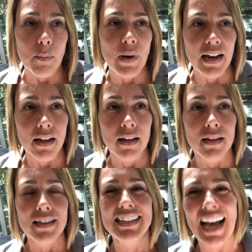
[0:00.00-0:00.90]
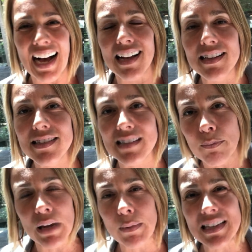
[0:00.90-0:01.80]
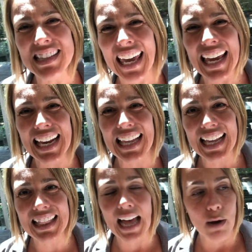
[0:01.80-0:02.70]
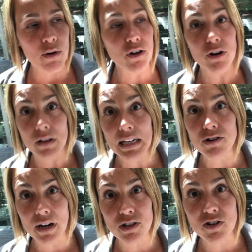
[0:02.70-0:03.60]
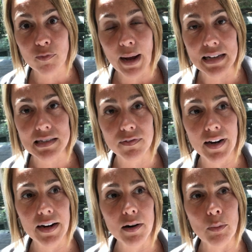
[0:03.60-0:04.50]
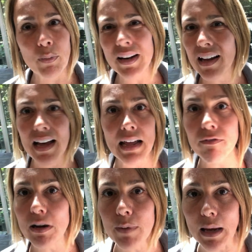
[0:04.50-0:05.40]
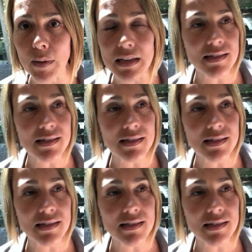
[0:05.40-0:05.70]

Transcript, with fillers: but yeah, some babies can get that with early introduction of pacifier, but not every baby.